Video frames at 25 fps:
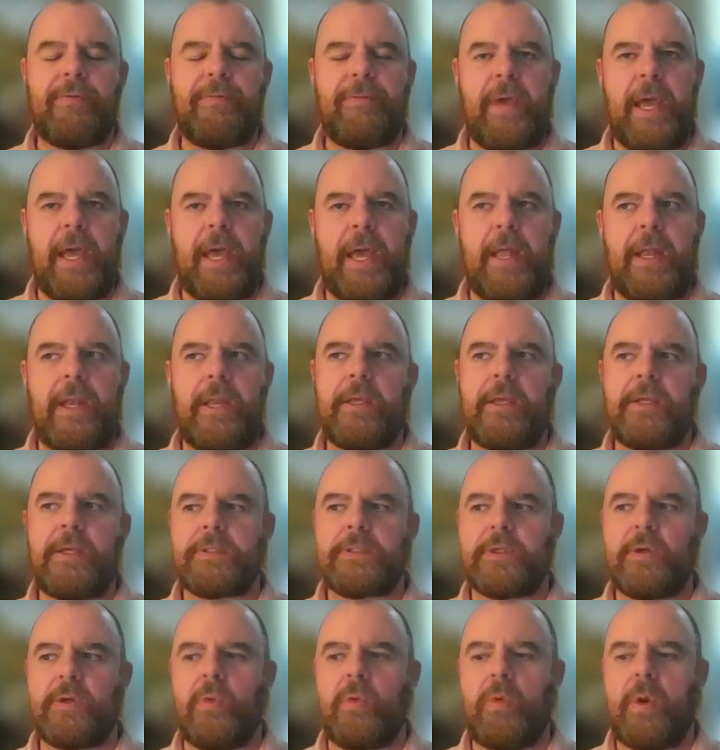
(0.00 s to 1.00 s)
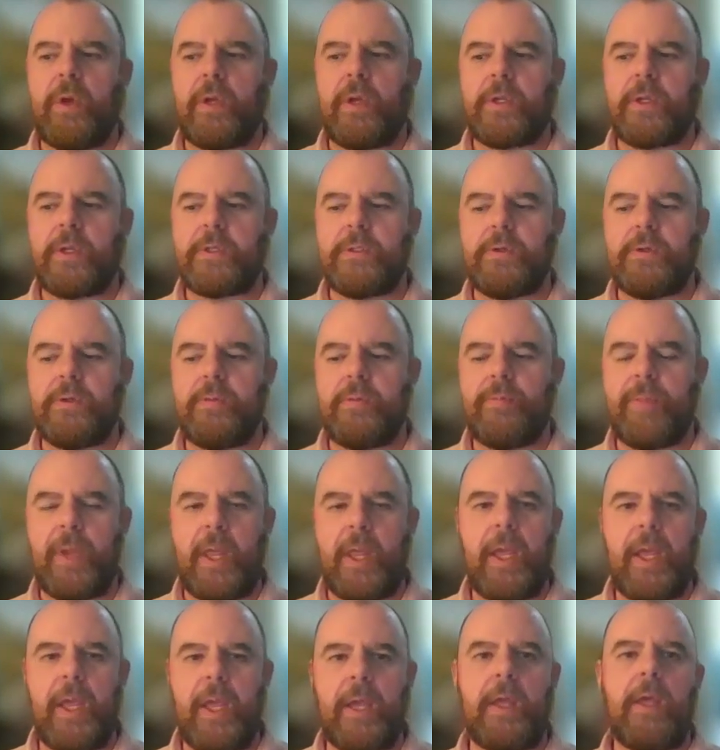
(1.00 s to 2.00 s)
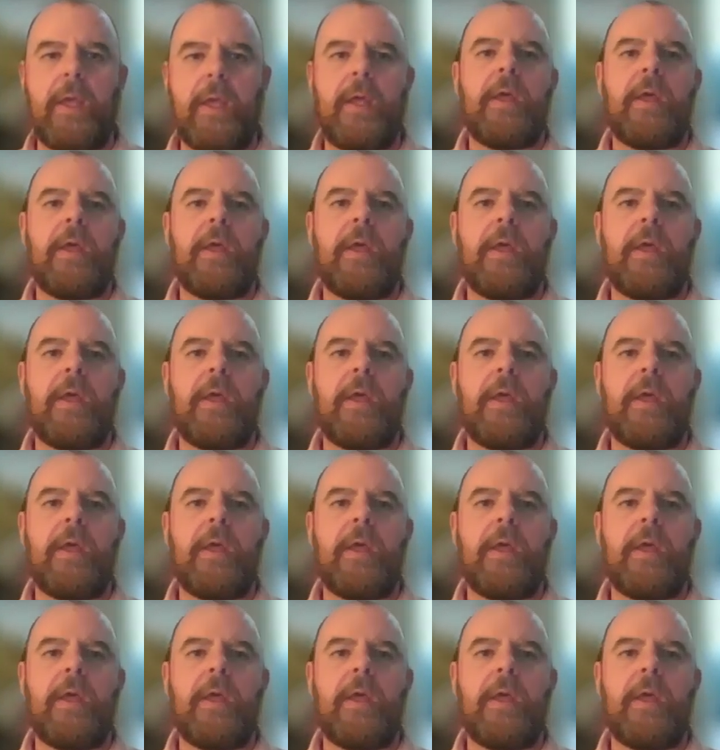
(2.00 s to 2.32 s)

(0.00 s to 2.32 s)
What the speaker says: Fed is going to blink